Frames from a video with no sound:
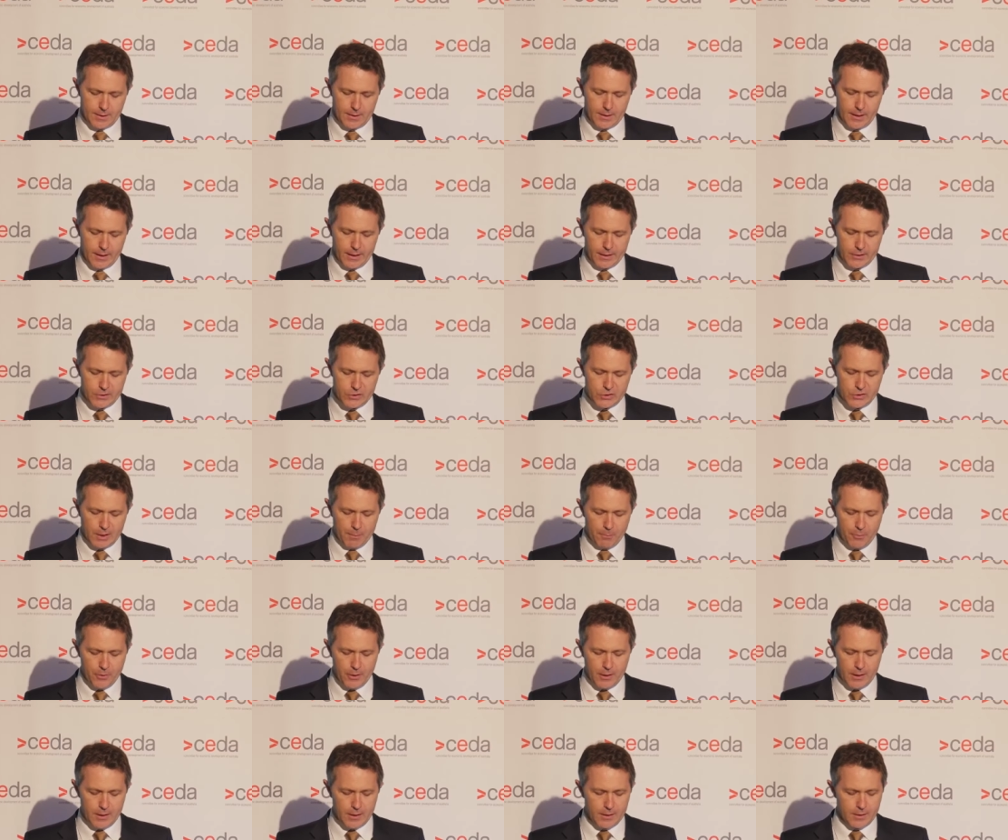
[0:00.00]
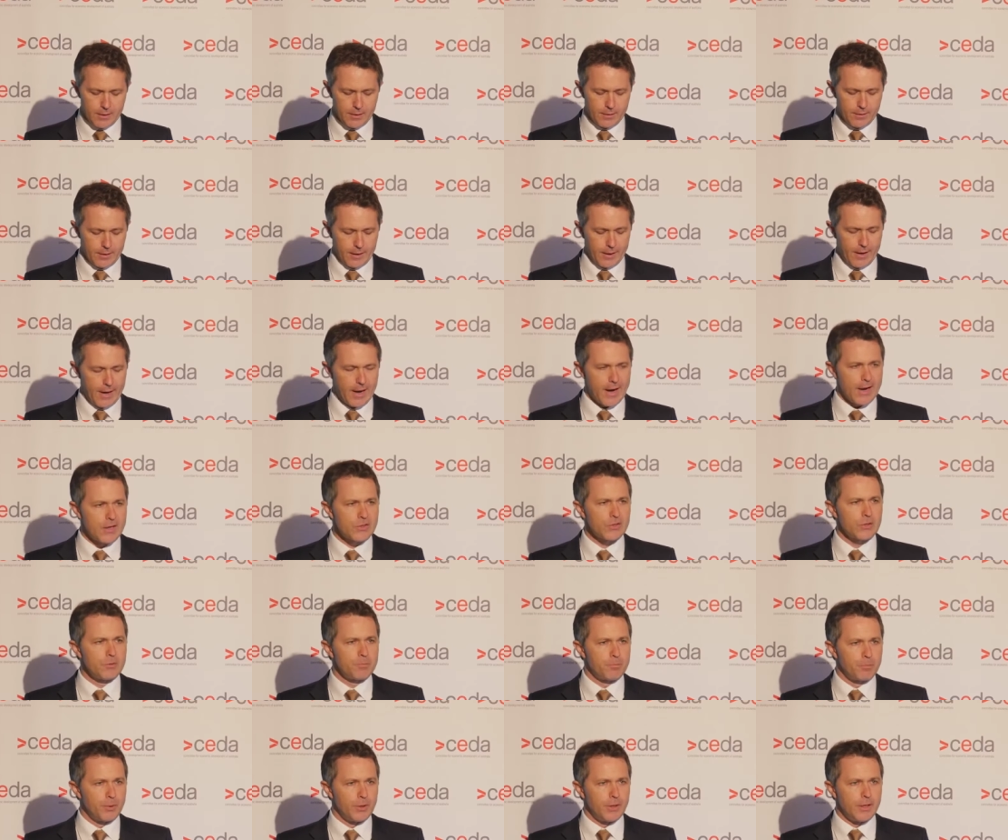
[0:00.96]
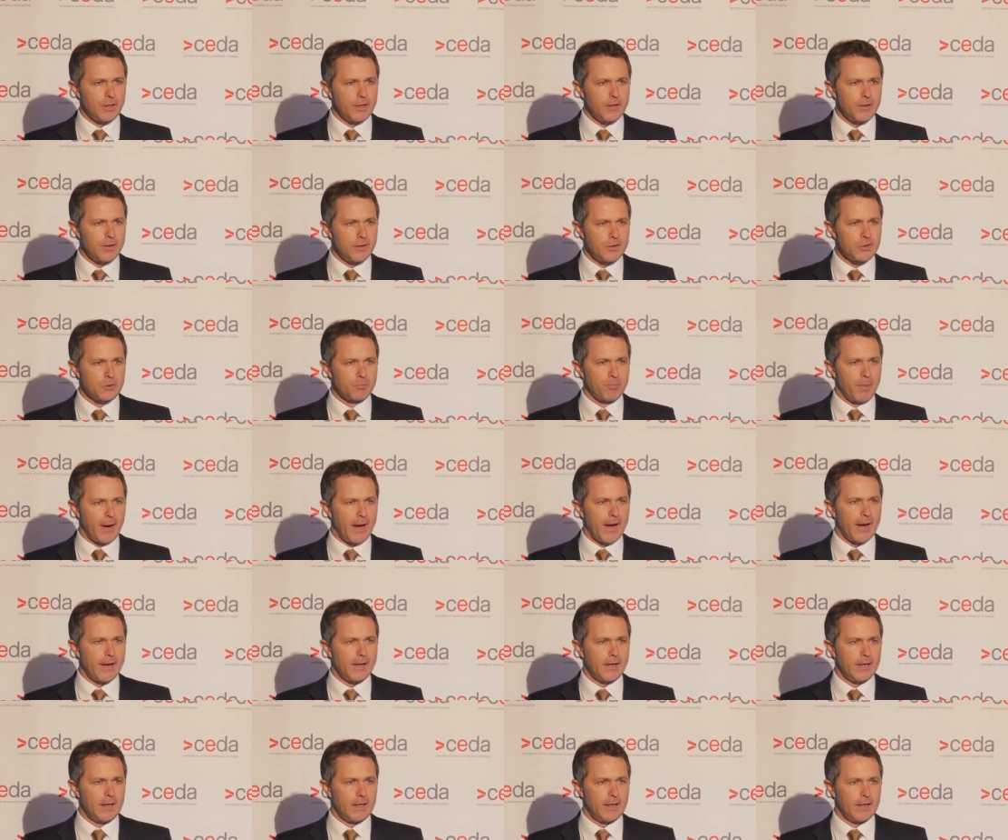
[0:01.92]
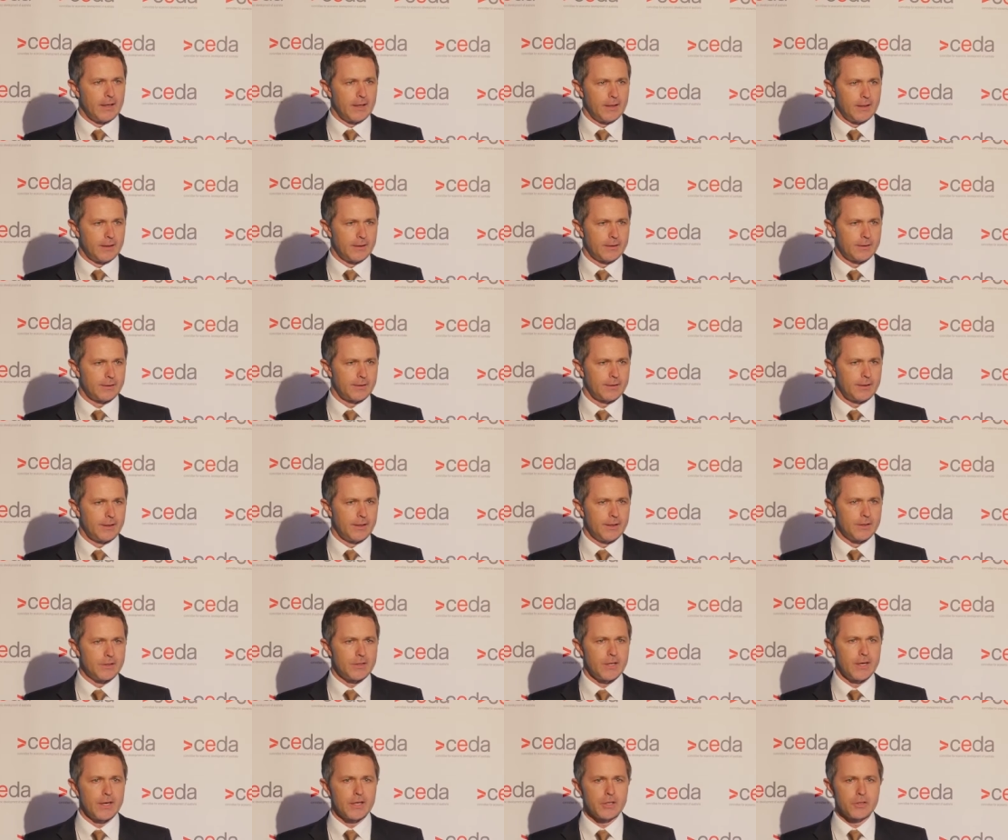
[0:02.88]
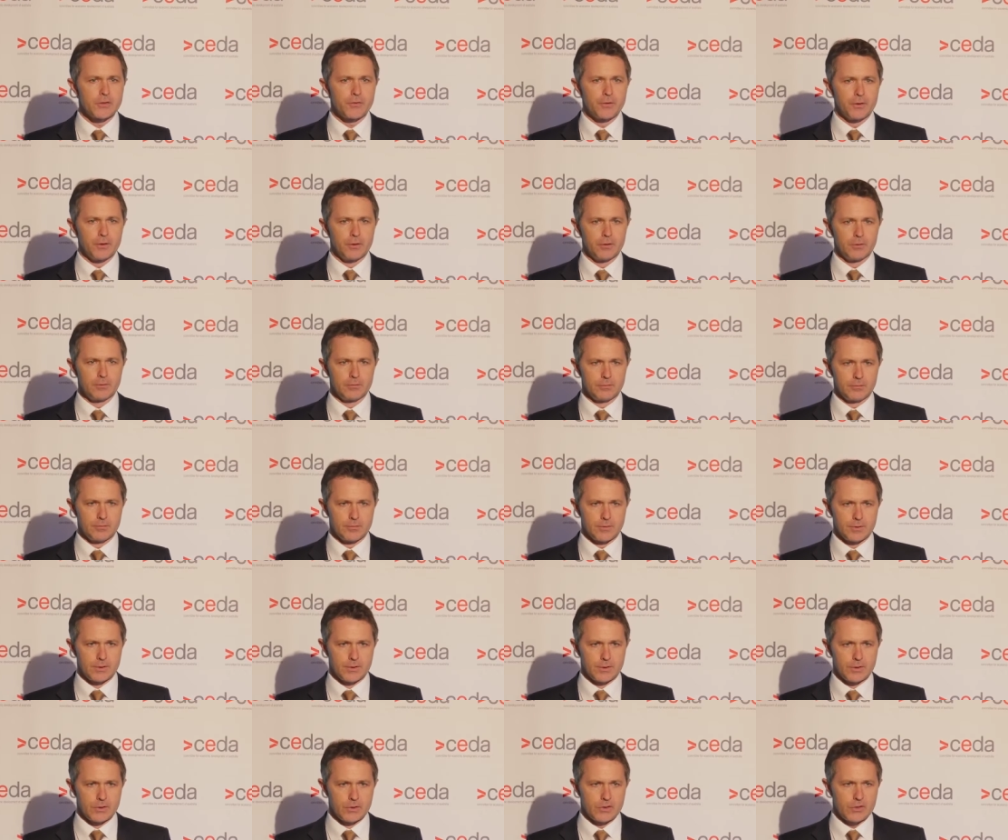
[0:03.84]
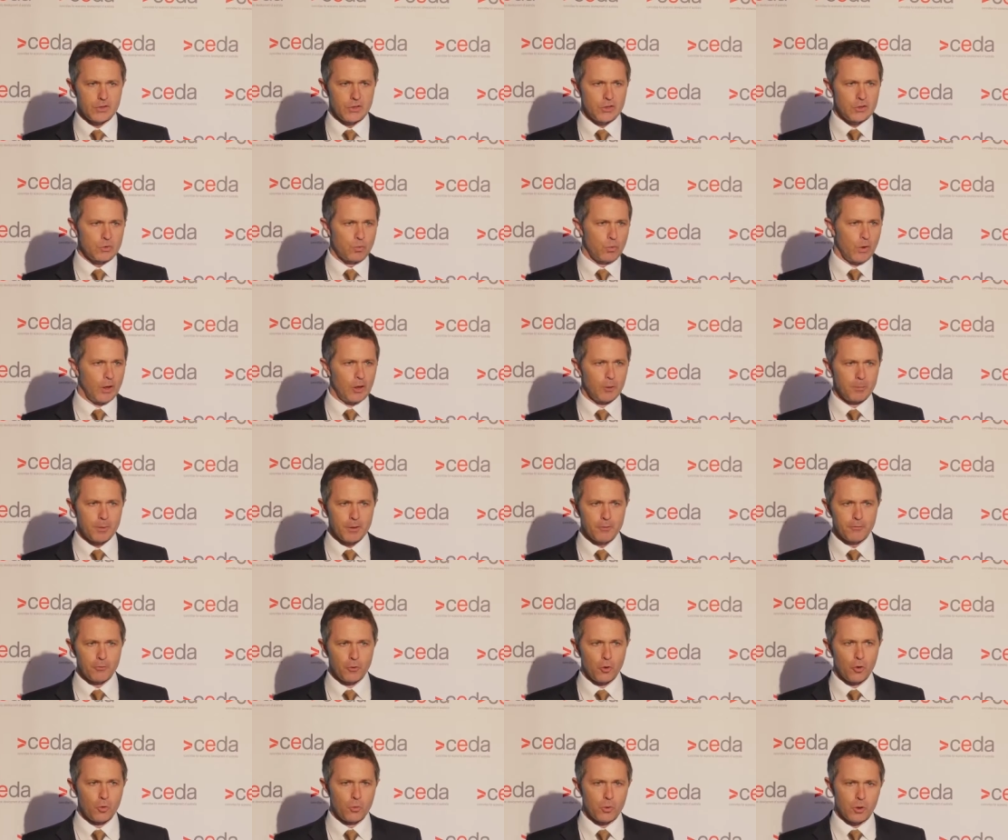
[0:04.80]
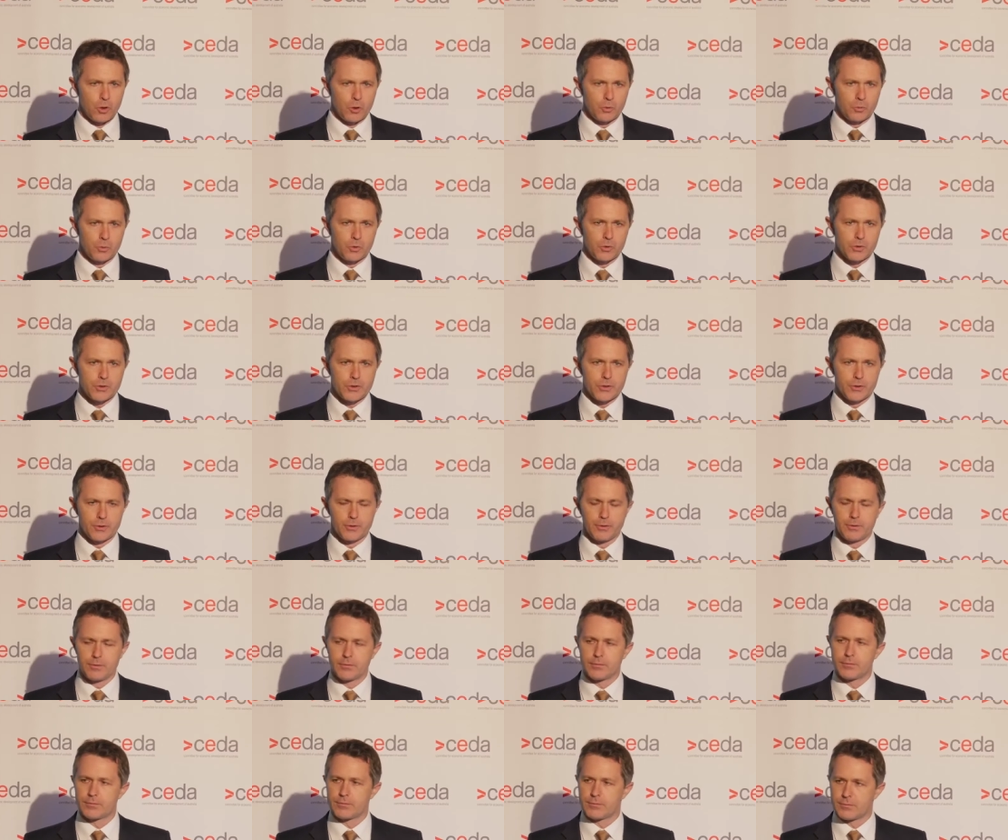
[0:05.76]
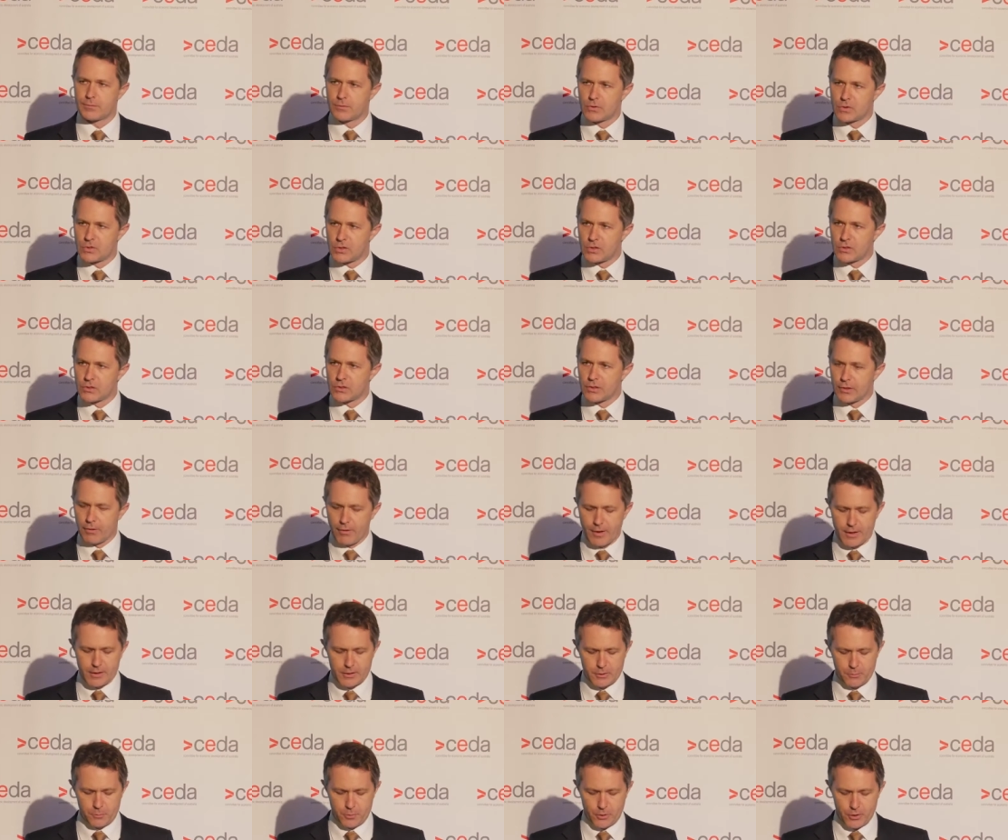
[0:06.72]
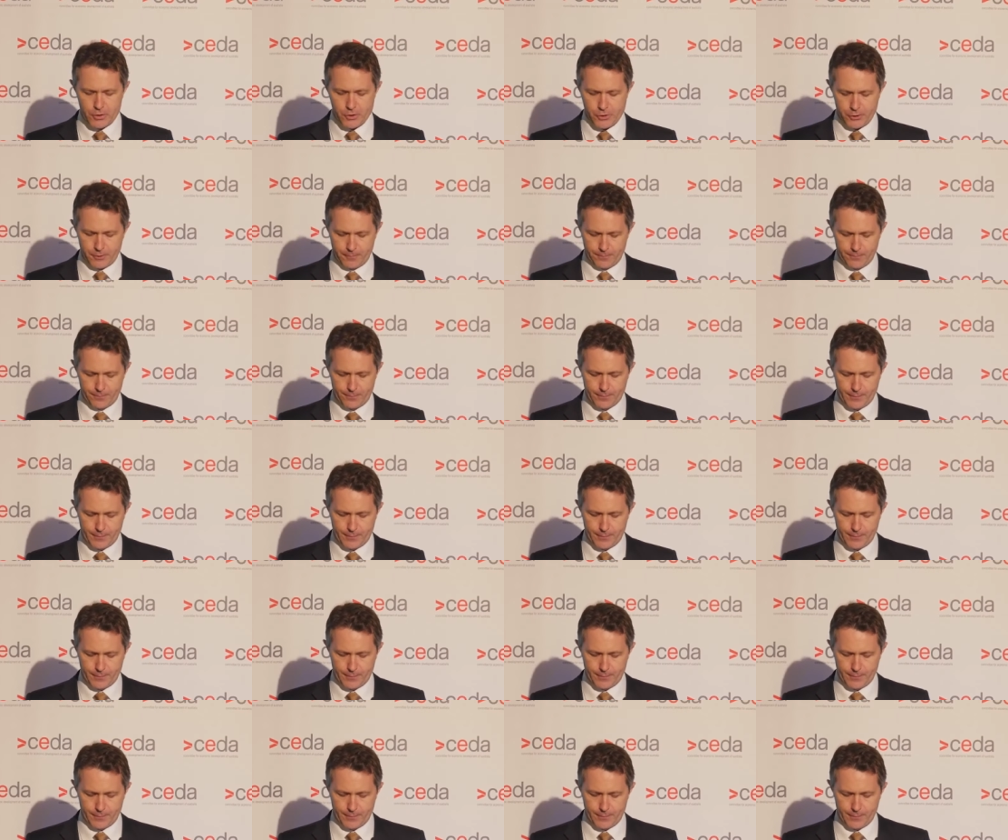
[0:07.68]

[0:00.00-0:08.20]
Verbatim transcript: And it's something that hasn't been this bad here in Townsville since well before World War II since the Great Depression,